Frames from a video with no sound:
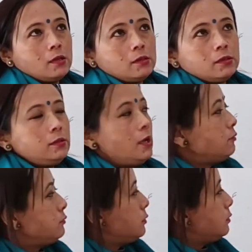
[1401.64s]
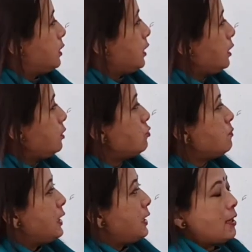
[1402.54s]
Now, the Hindu
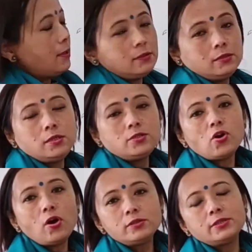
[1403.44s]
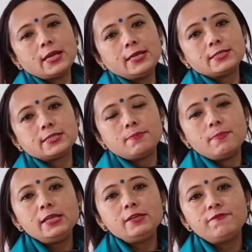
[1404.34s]
Mela, it organized
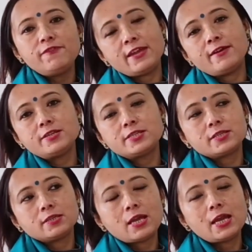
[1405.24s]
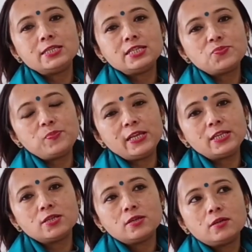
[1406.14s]
many fairs and
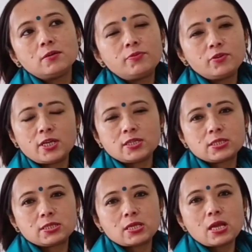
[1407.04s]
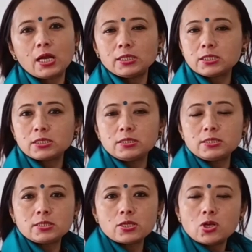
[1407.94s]
displayed products,
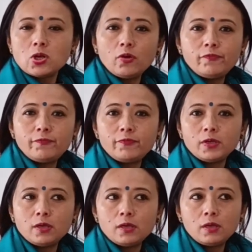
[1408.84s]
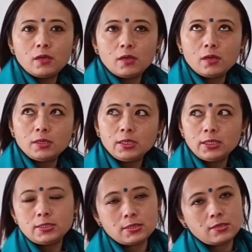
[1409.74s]
articles of
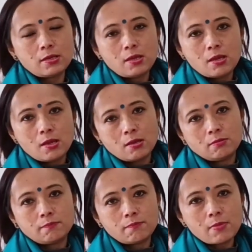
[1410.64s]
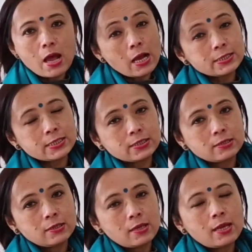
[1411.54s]
Indian art
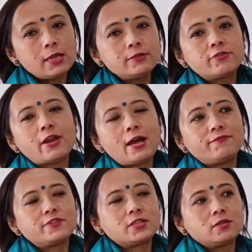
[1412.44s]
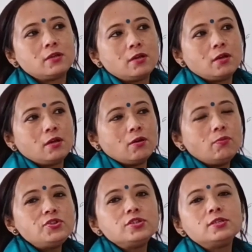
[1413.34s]
and craft,
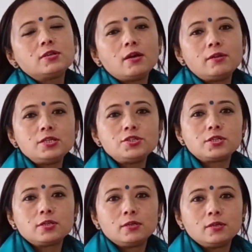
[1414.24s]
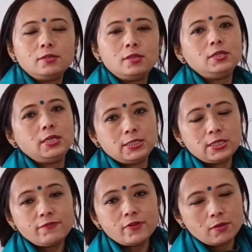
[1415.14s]
which encouraged the
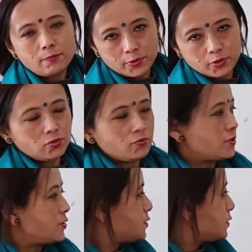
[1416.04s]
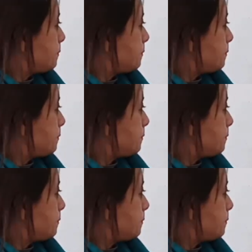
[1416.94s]
native producers.